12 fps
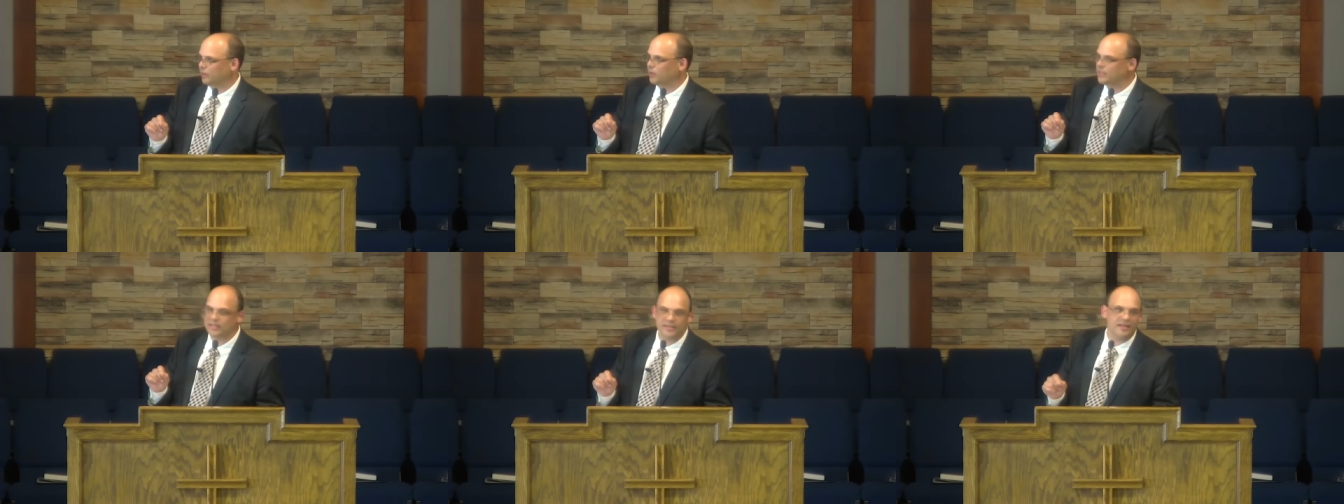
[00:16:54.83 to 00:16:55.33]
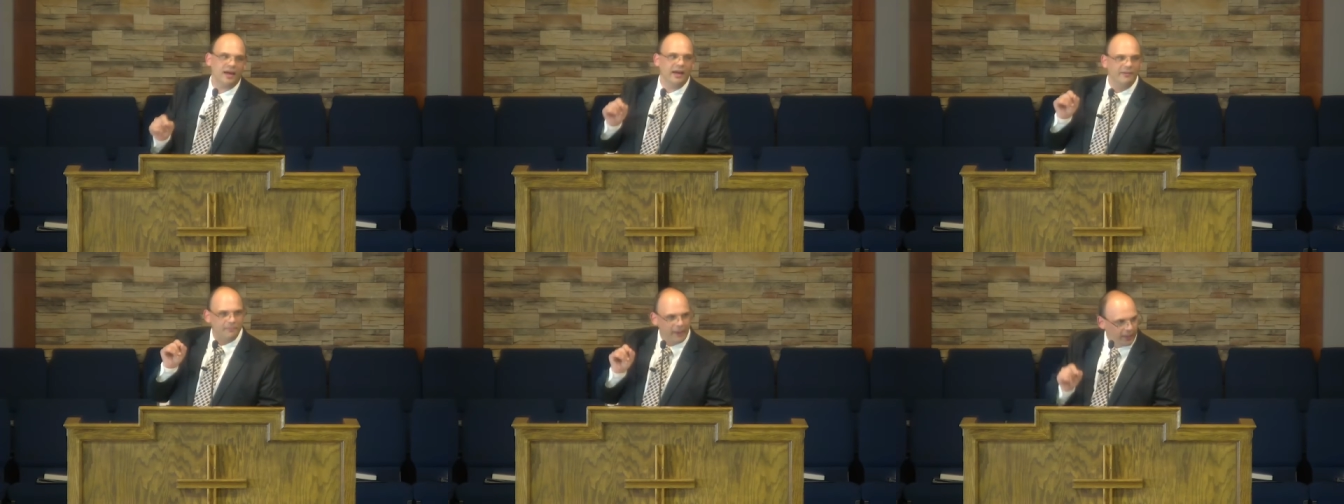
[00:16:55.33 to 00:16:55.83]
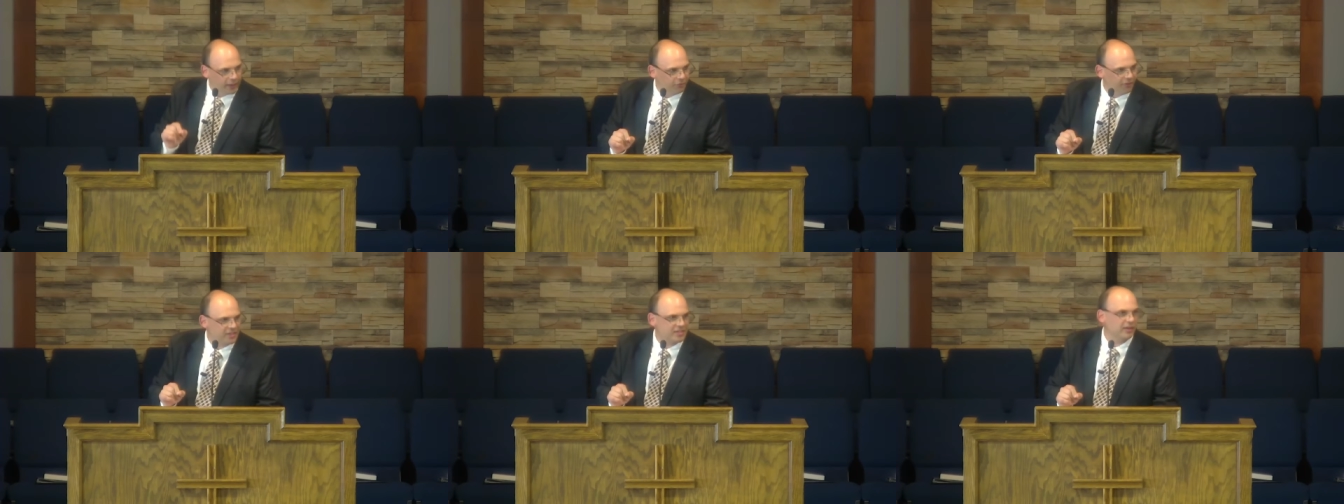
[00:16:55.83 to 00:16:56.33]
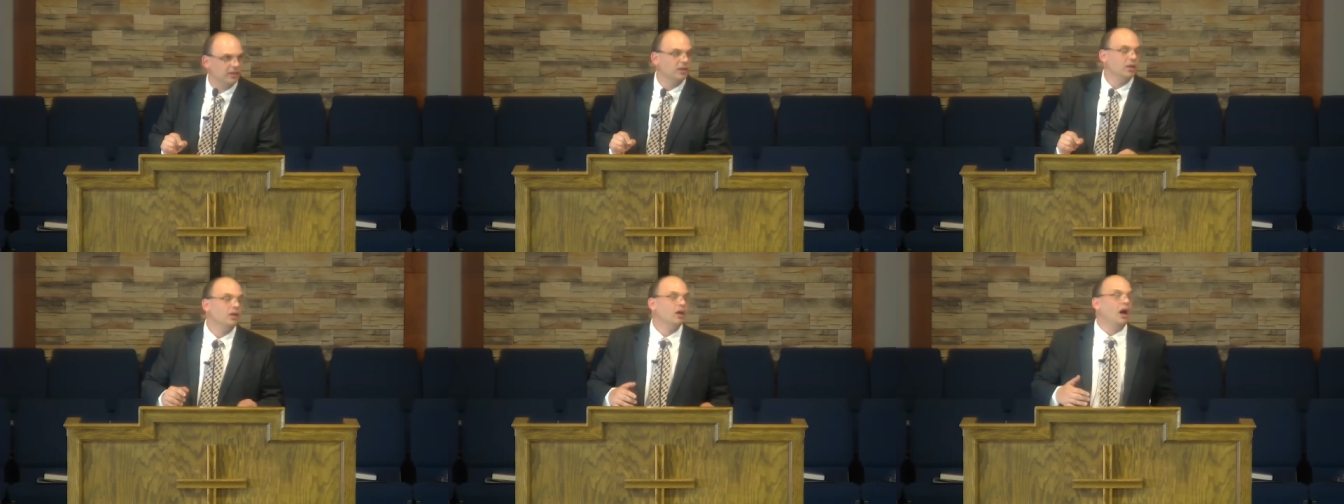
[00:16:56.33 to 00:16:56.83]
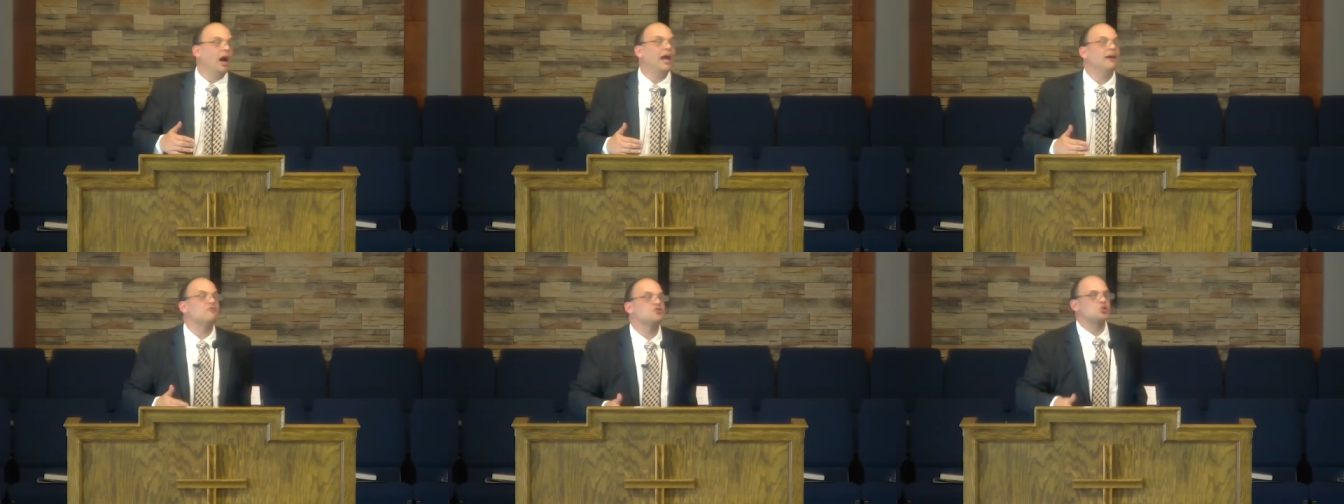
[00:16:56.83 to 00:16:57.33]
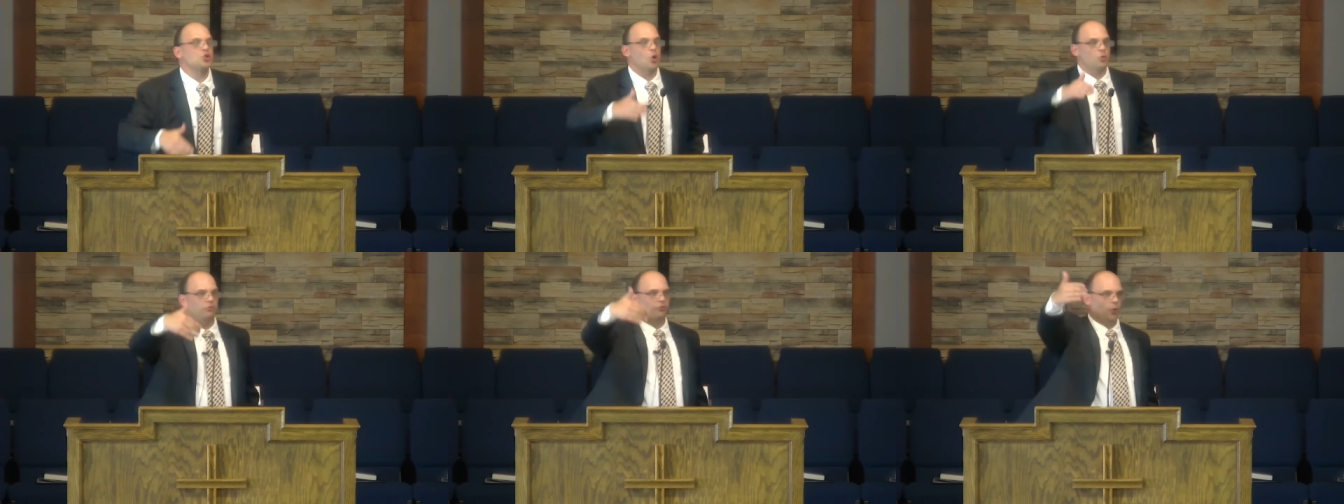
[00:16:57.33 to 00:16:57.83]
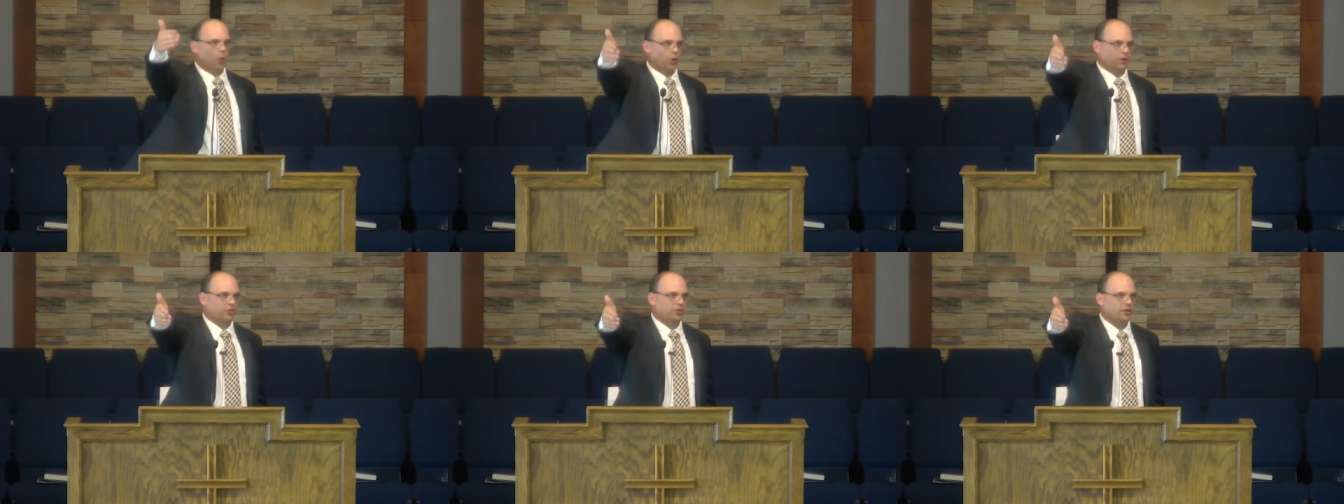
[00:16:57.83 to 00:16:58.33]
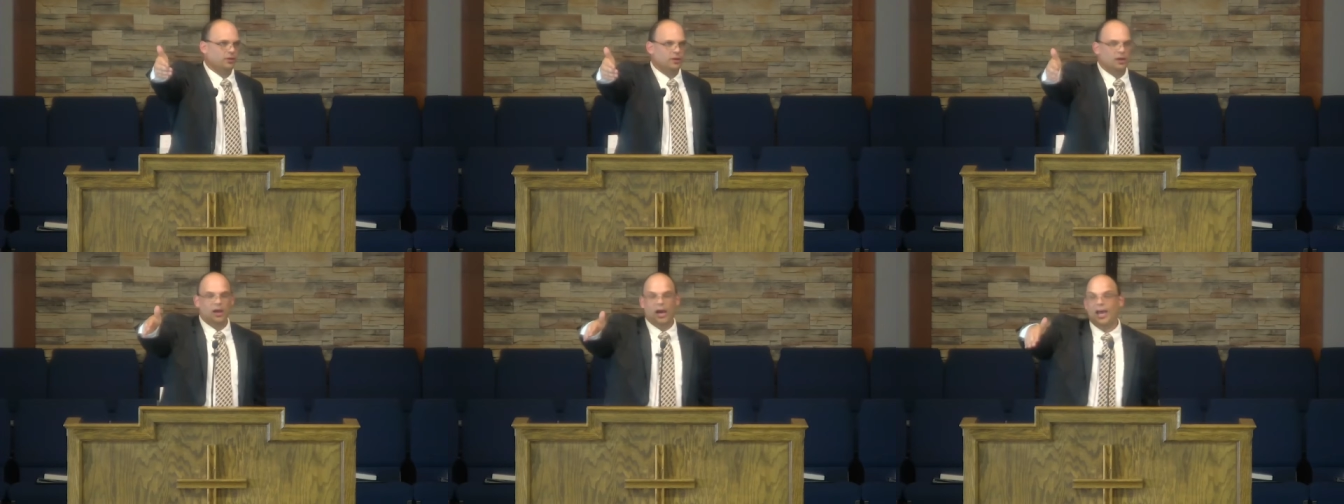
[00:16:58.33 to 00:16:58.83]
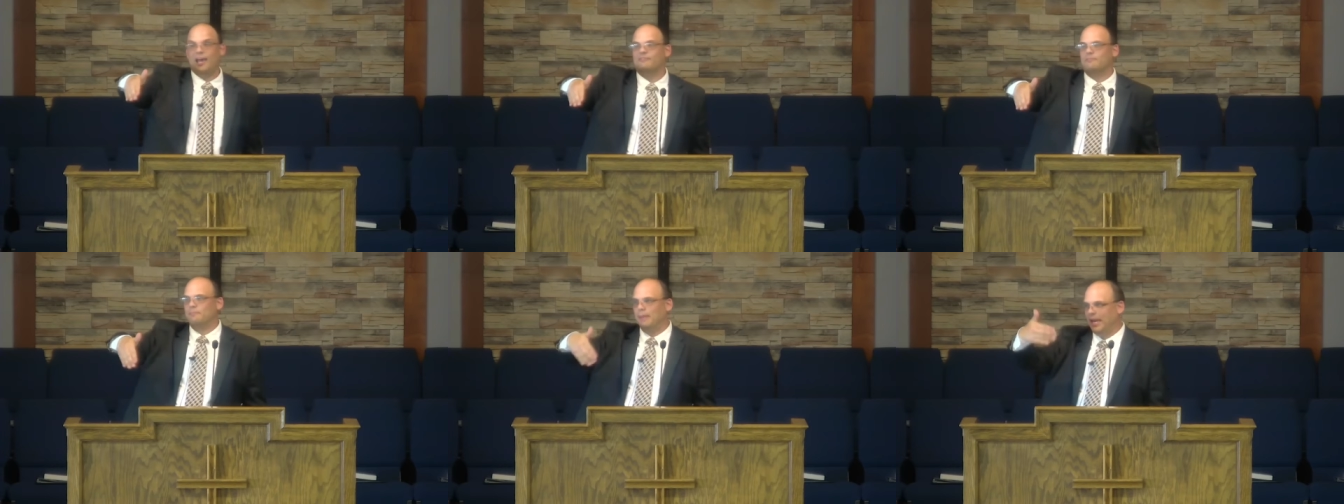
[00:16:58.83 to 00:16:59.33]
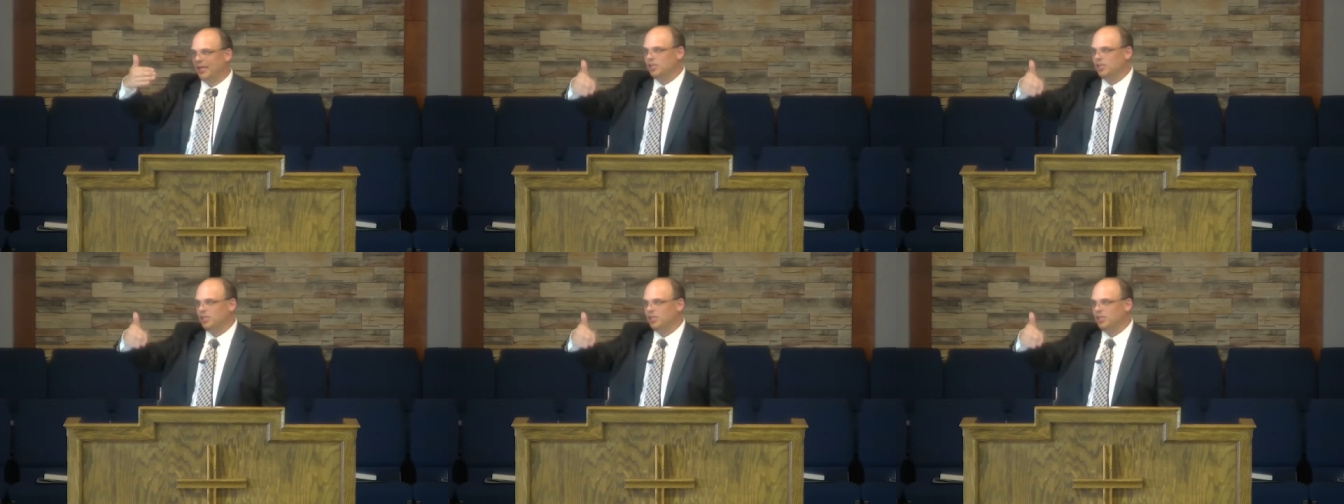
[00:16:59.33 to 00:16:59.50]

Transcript: What does he say? I have manifested. I have shown forth. I have made